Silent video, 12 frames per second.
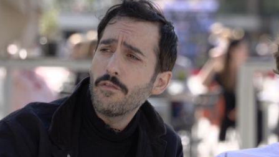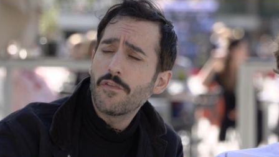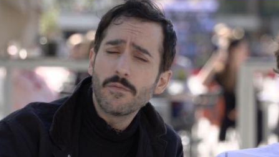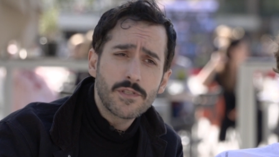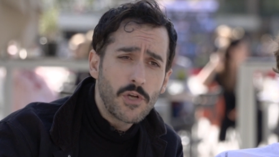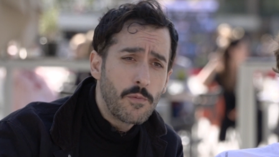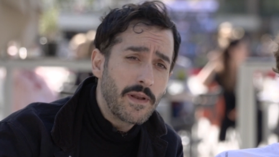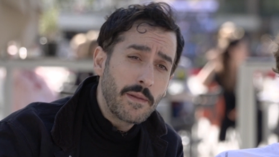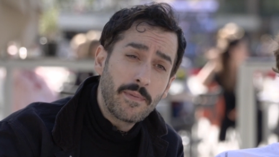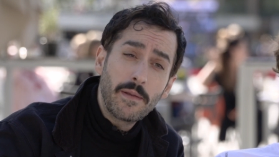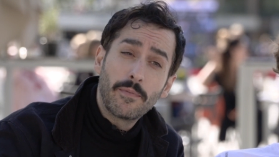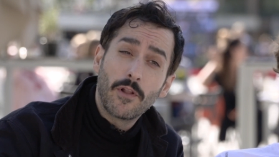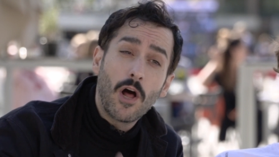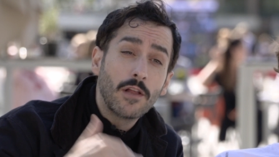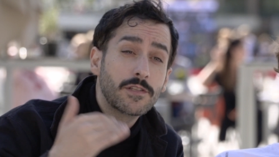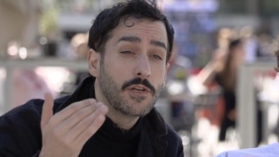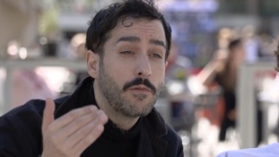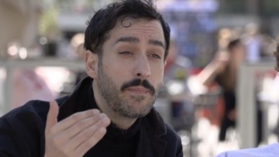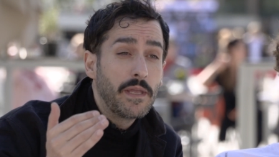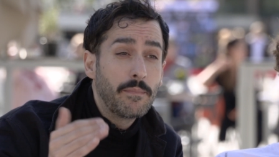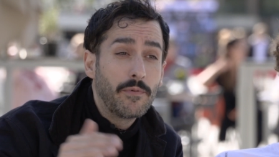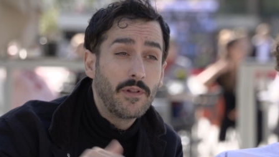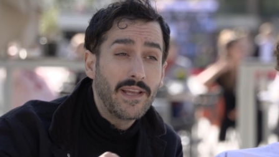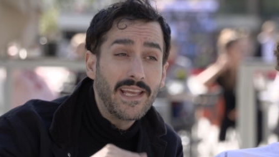From so many people, also
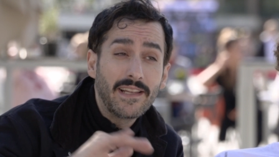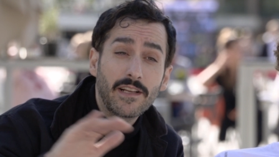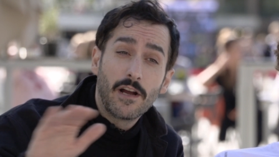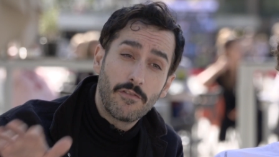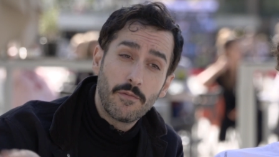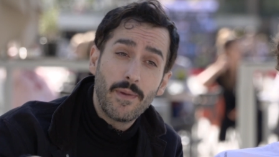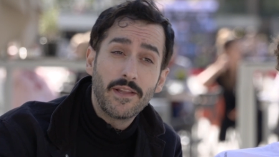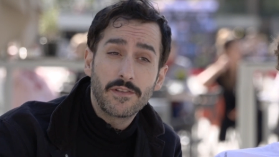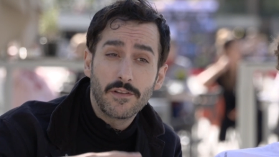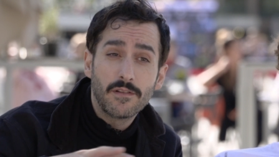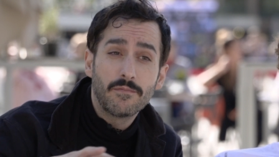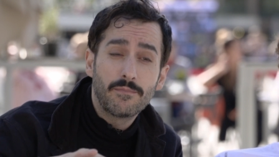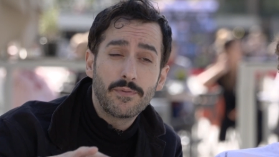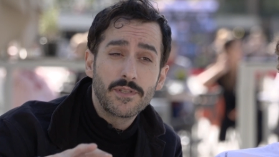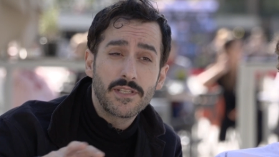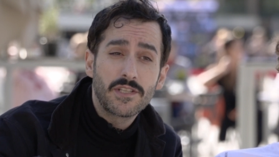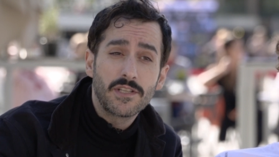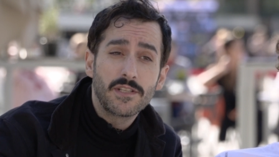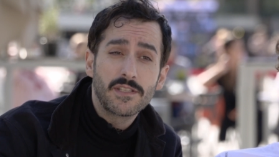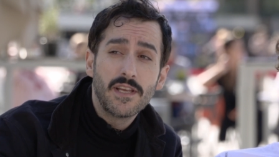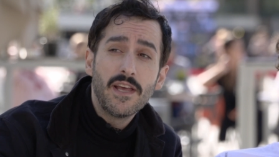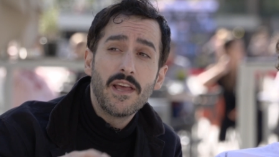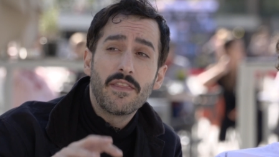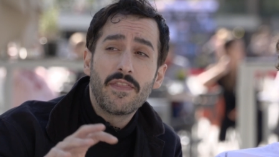people in governmental positions
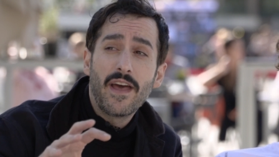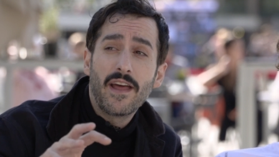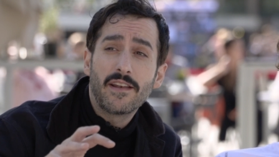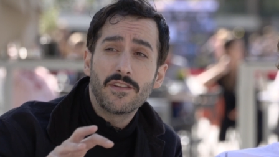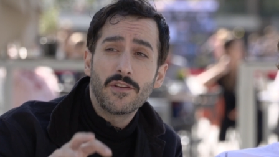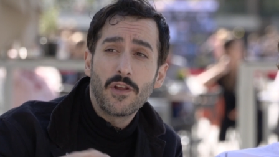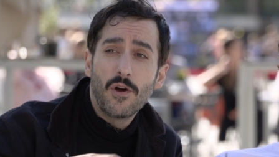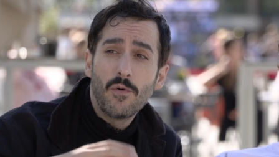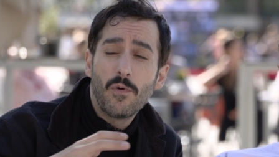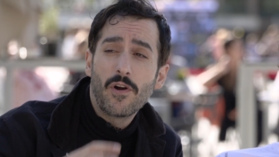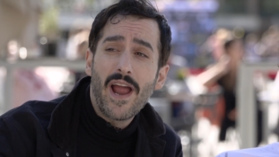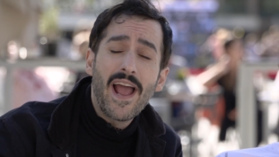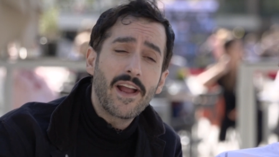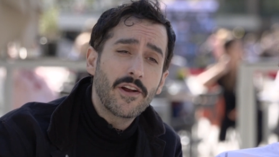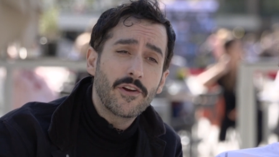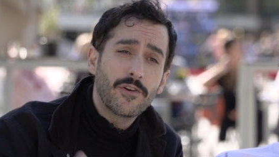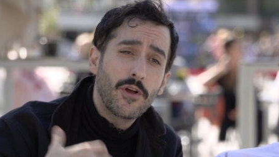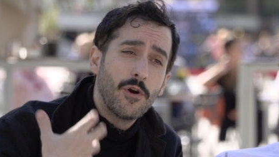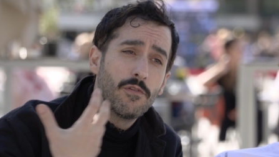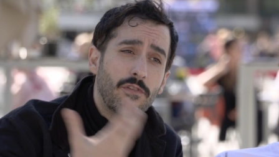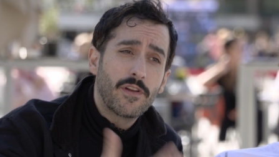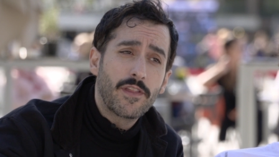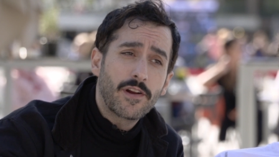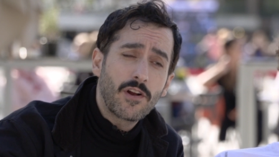that you know were angered
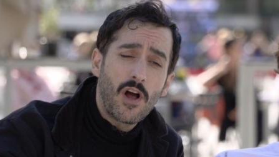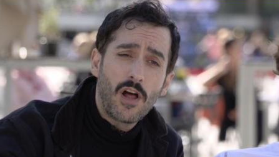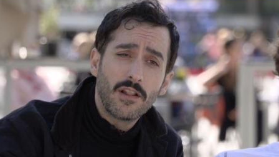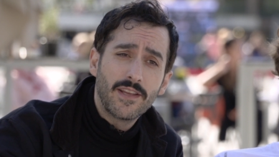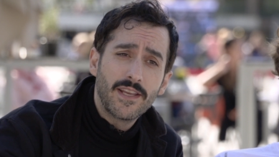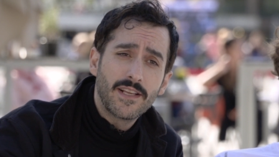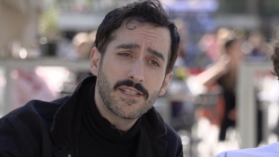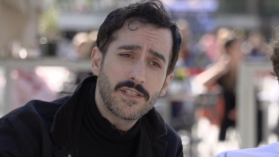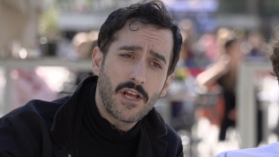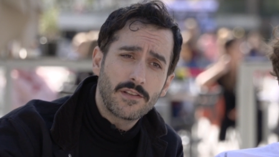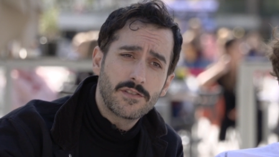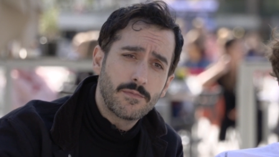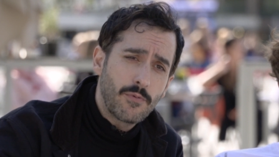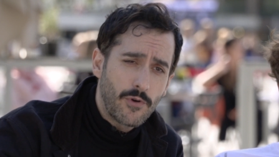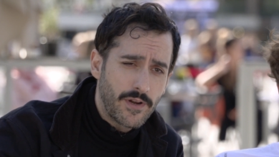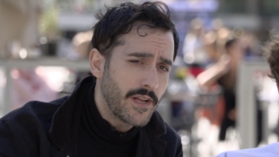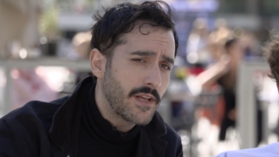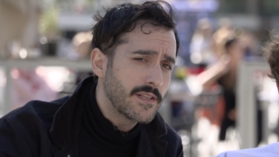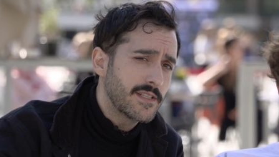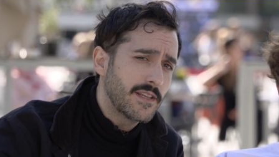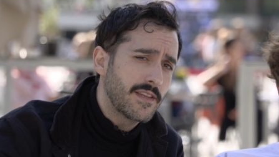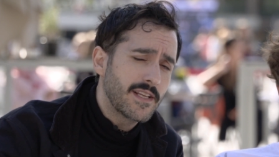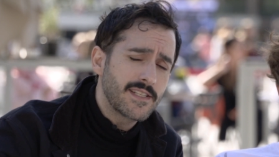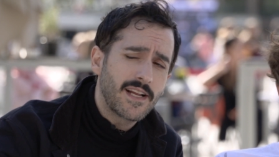over their colleagues not supporting us
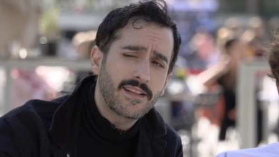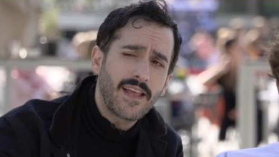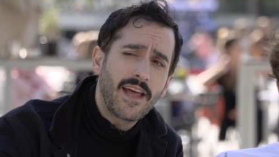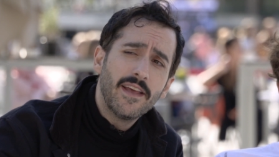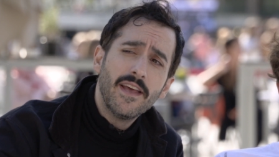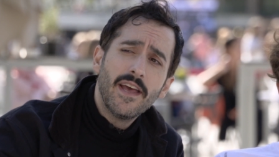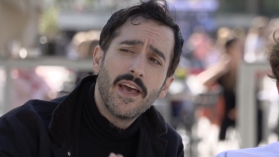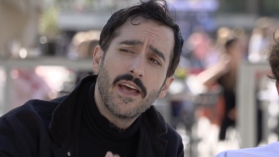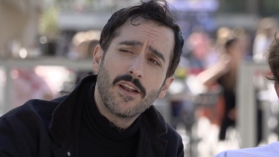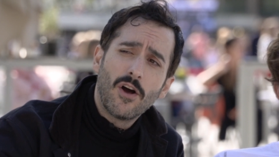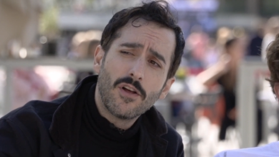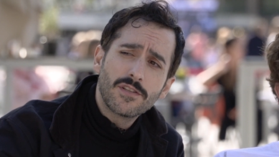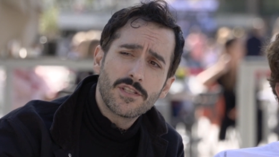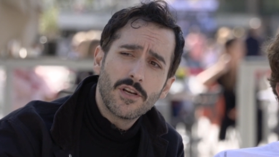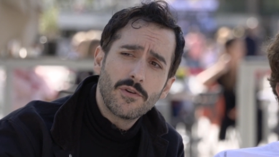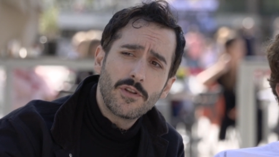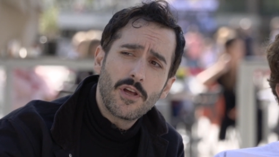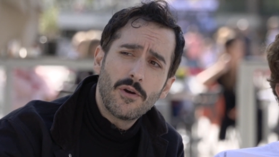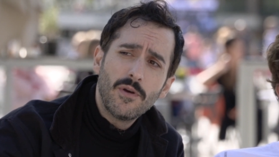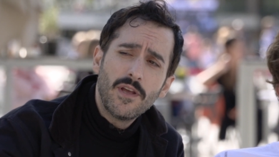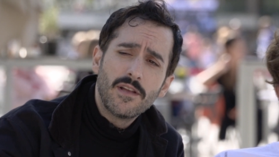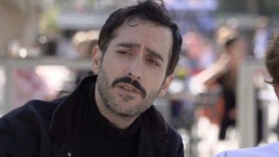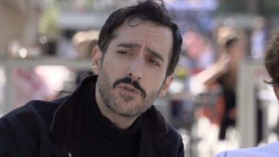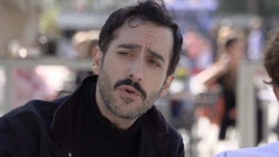and things like that, and also you know
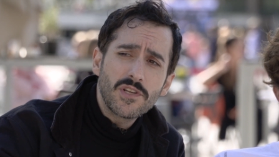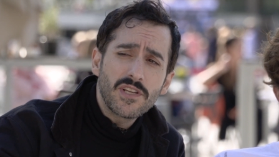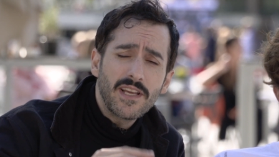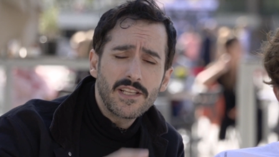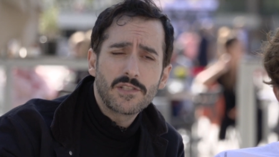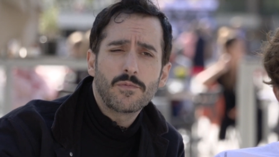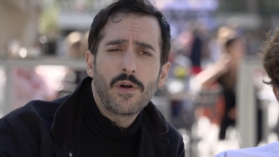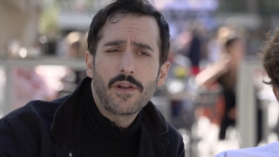Georgia is